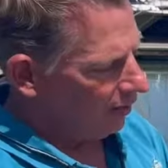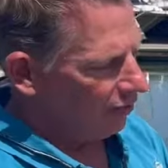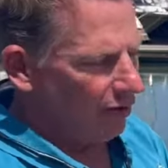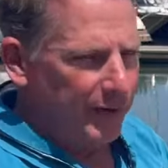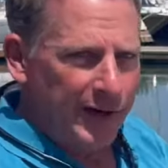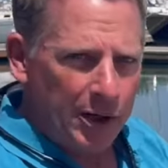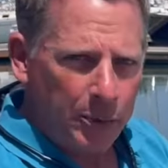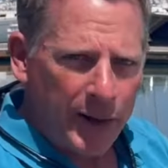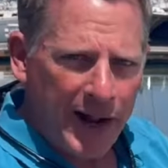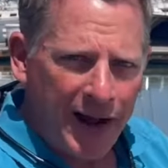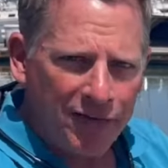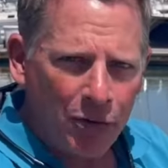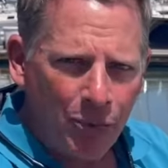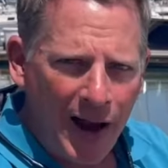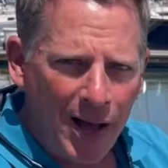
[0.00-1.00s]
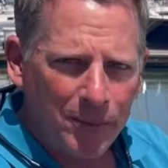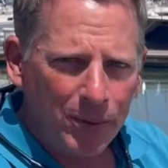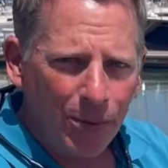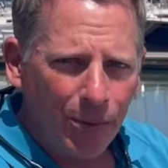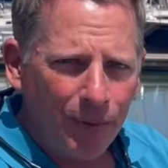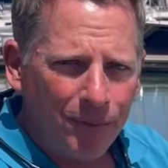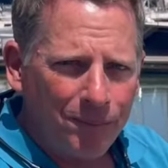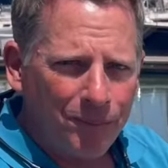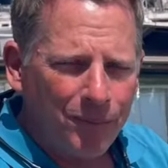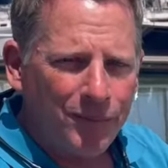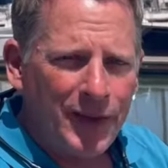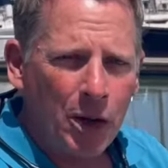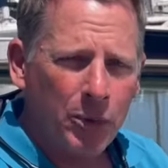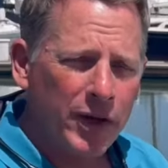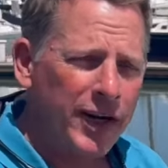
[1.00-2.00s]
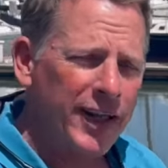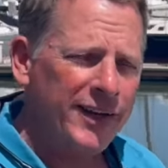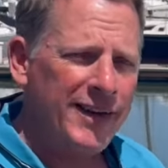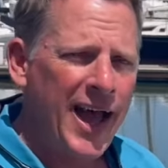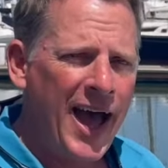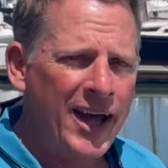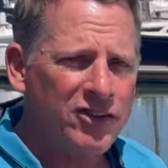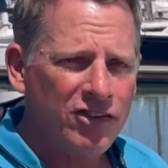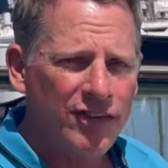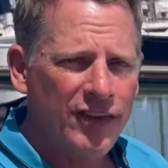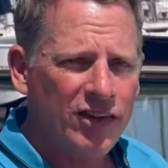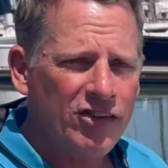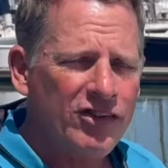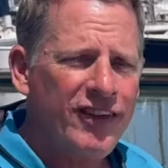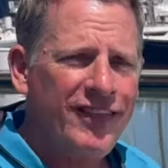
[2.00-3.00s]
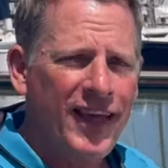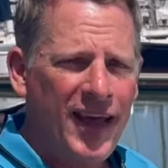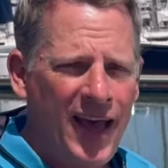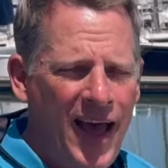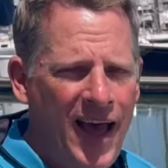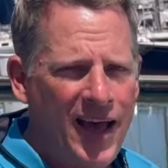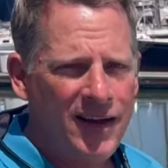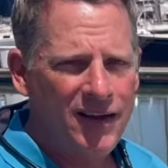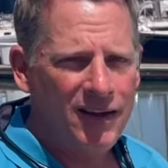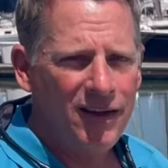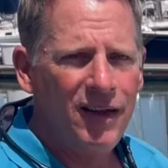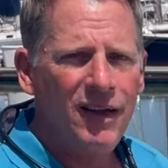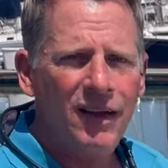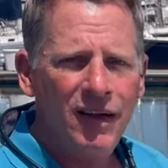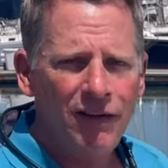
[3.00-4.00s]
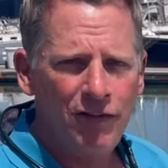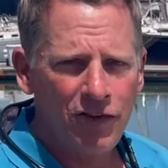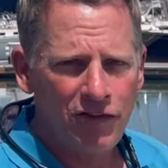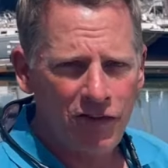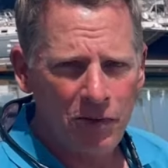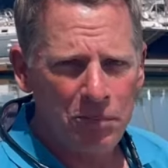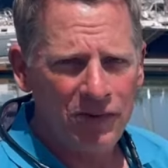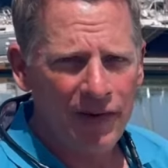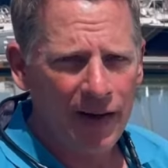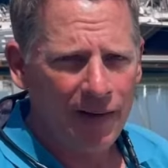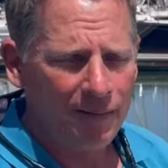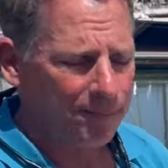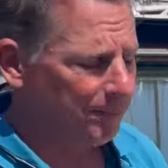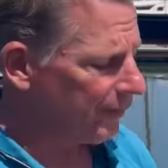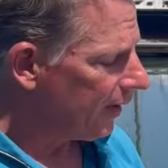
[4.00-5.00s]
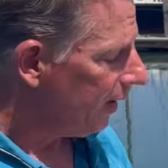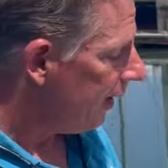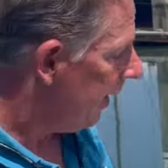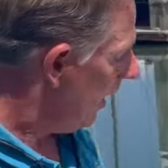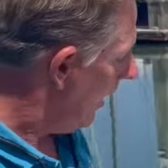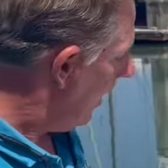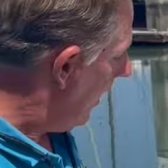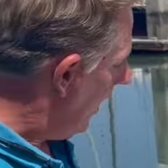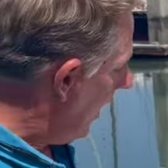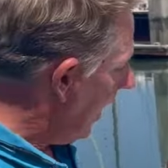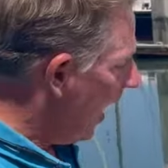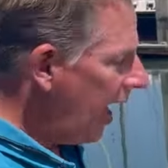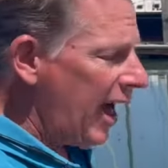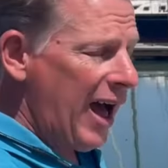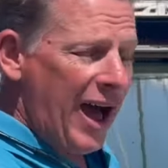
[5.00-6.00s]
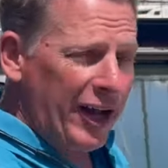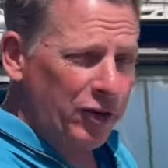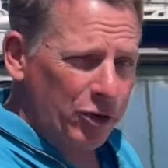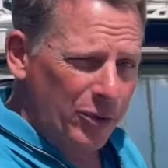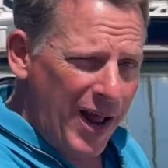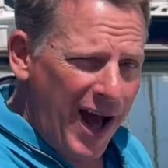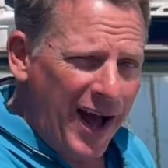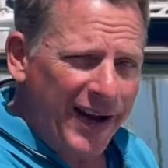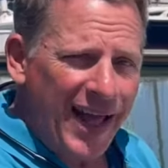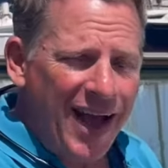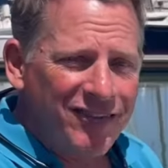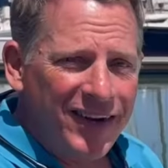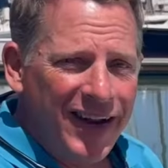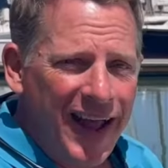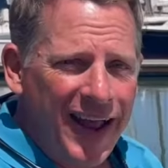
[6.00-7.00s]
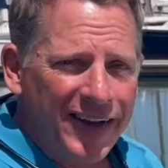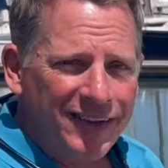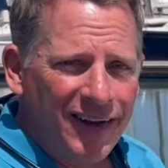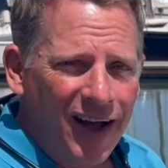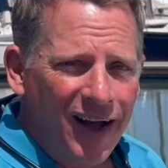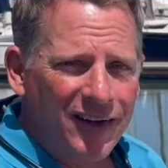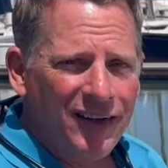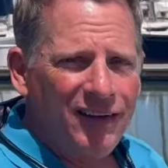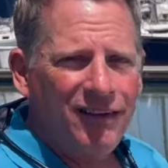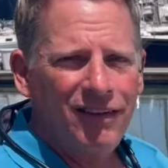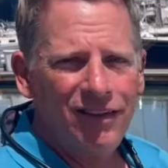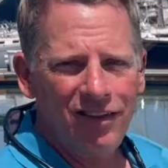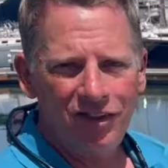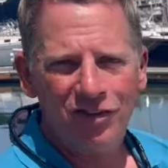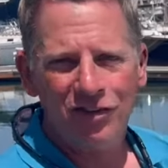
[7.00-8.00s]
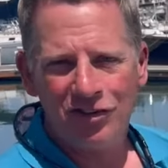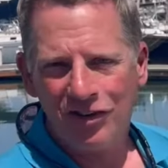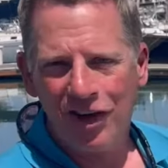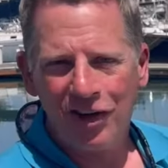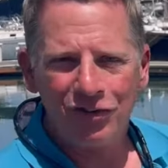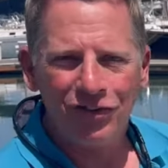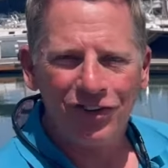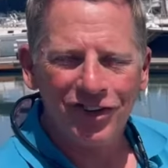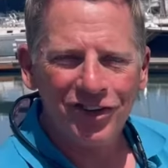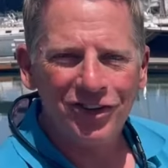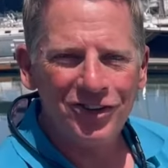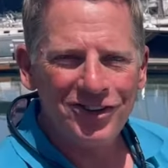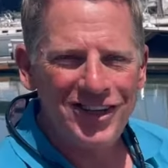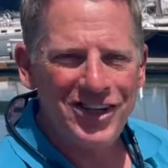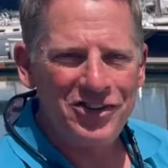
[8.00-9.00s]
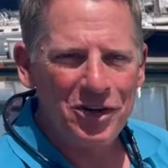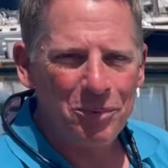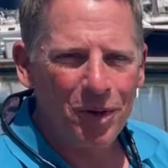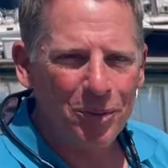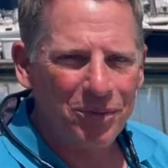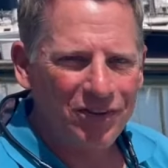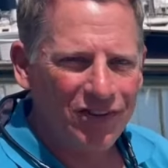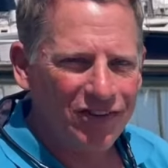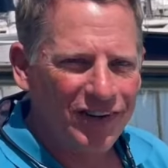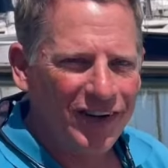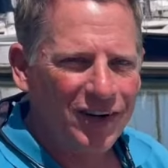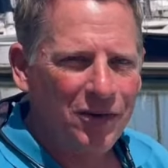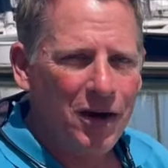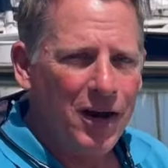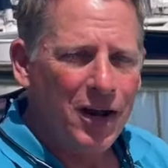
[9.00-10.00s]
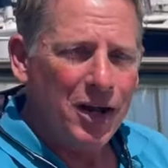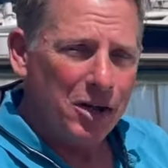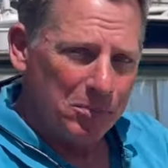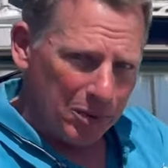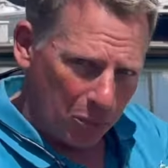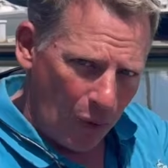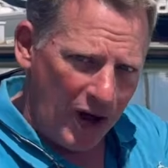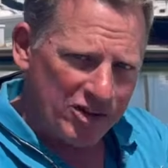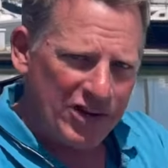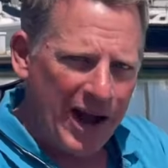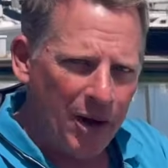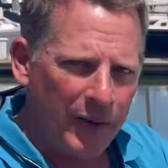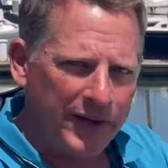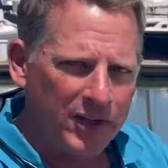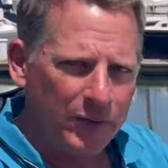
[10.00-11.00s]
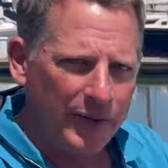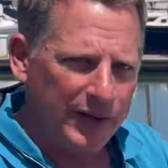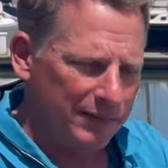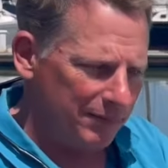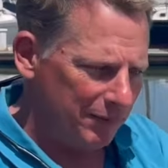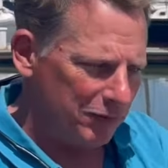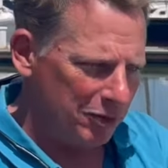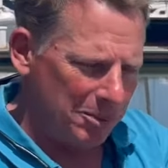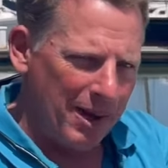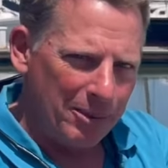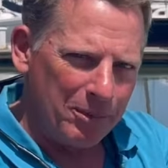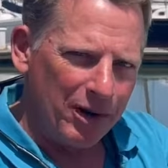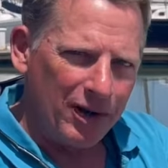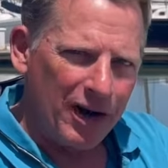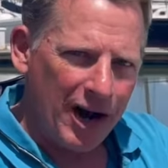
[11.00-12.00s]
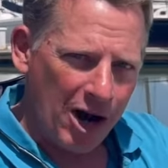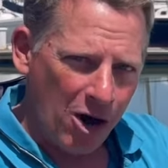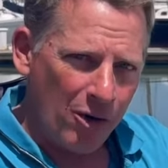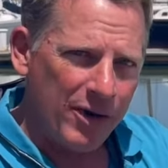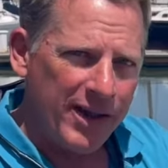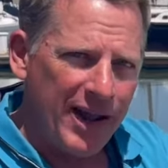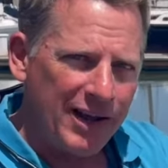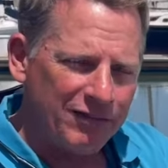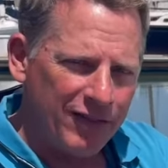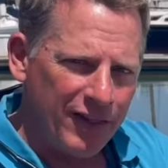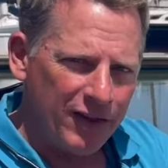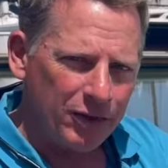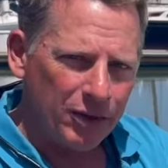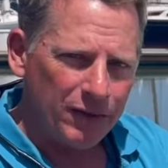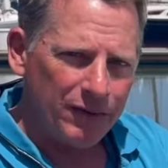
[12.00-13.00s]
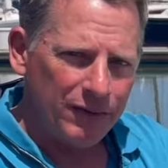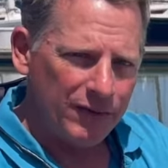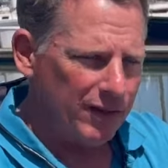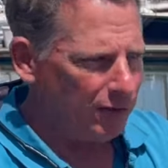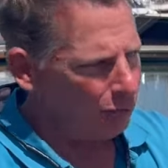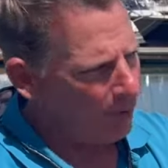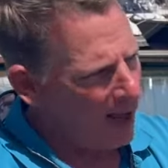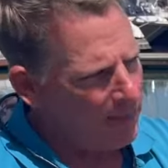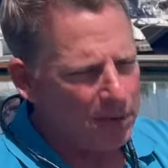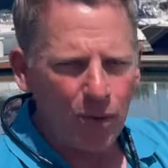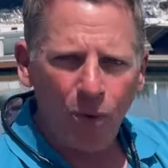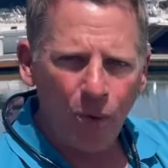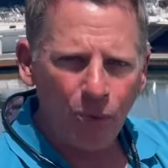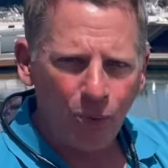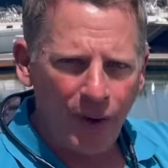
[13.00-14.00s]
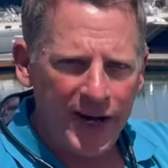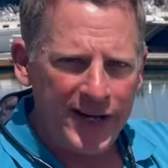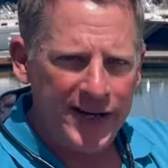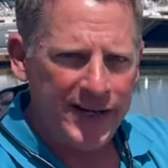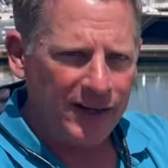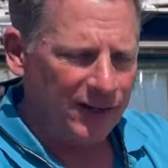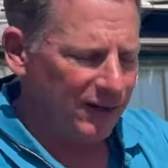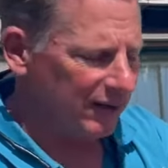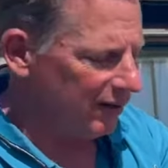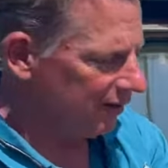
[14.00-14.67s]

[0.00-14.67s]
So here we have the rabbit hole. Now we're going to attach this to the head of the jib sail. I do not have it hanked on. This is just for teaching purposes here, but watch how I do it. Remember, I already have the rabbit hole right here.